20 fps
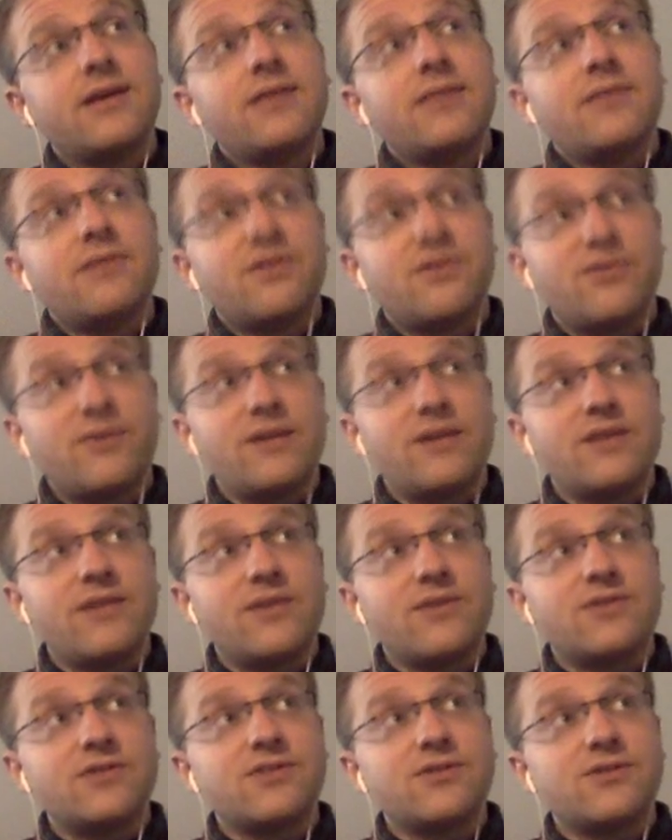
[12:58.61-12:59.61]
between
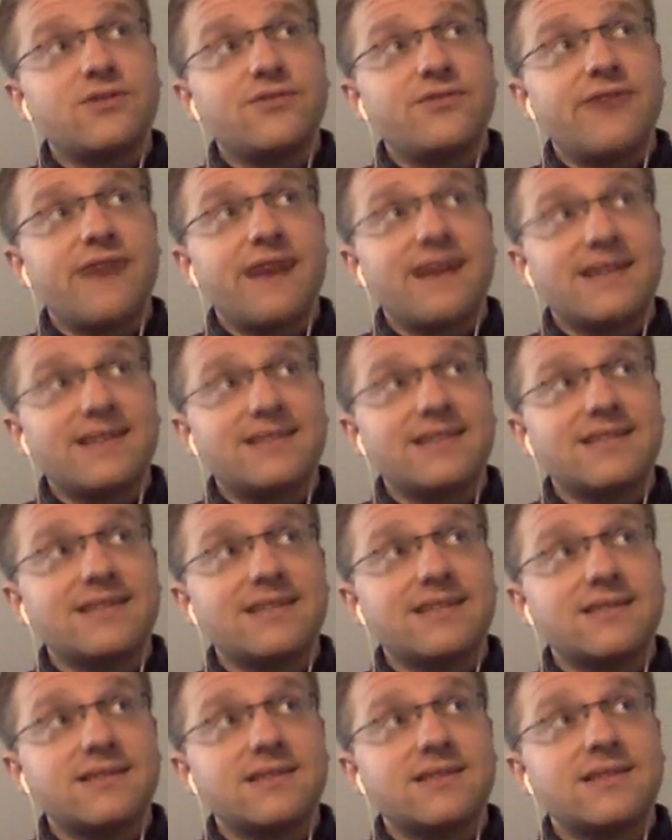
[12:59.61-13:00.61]
those 2
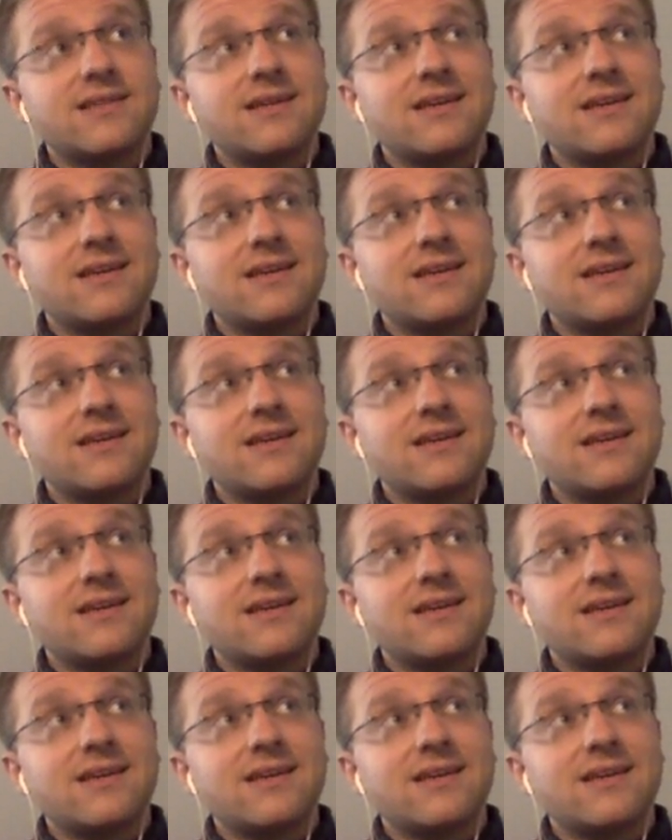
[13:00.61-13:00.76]
vaccines.